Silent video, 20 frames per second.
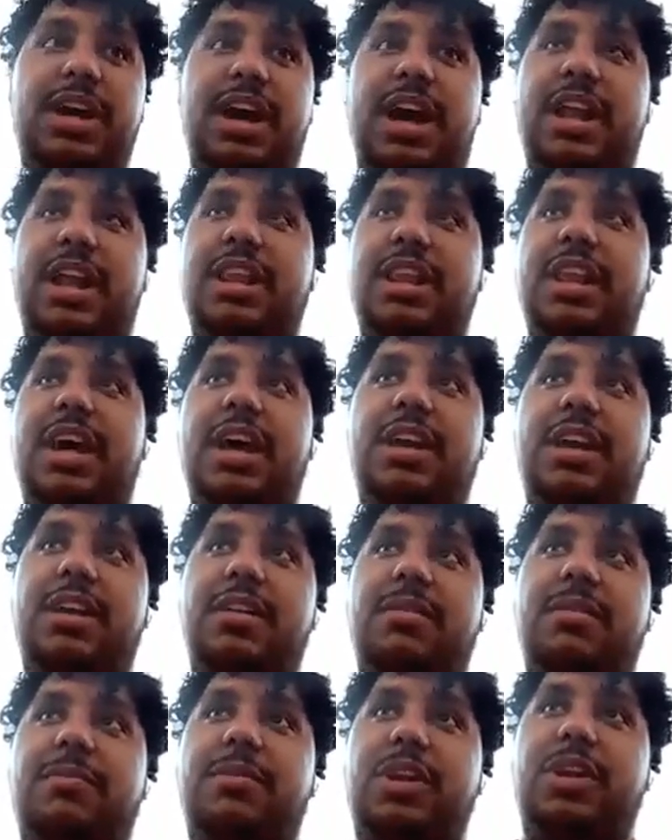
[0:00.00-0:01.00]
and then
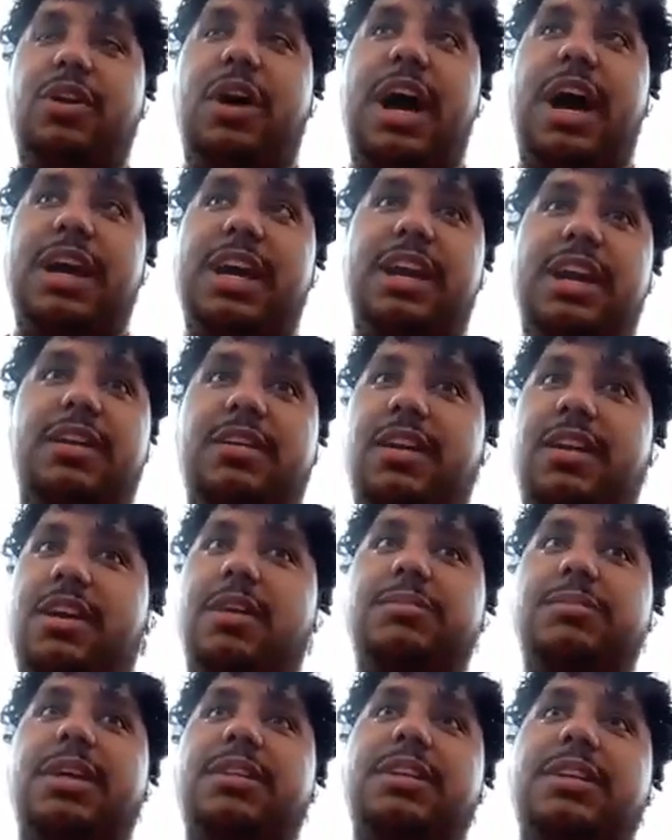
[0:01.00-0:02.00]
you know again it
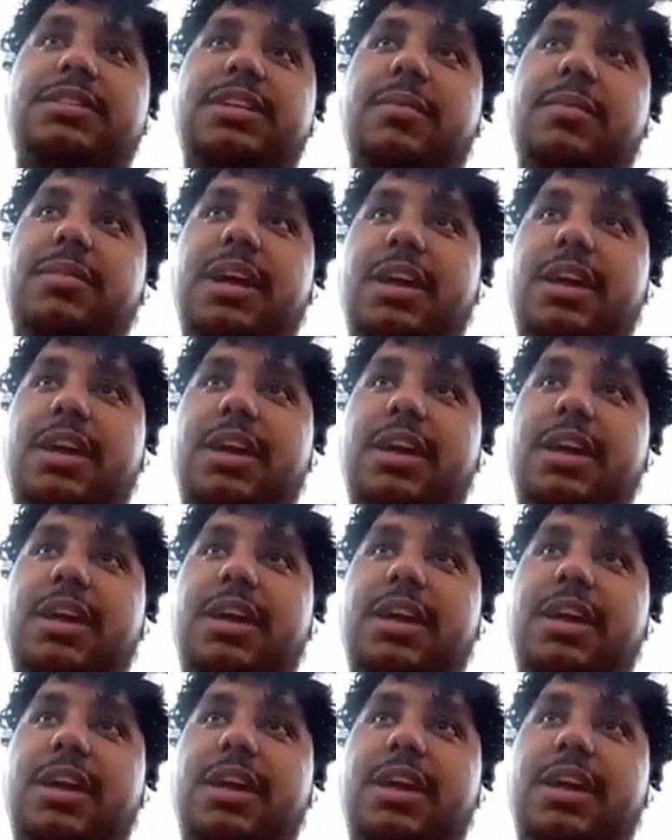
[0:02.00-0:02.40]
comes down to the same thing.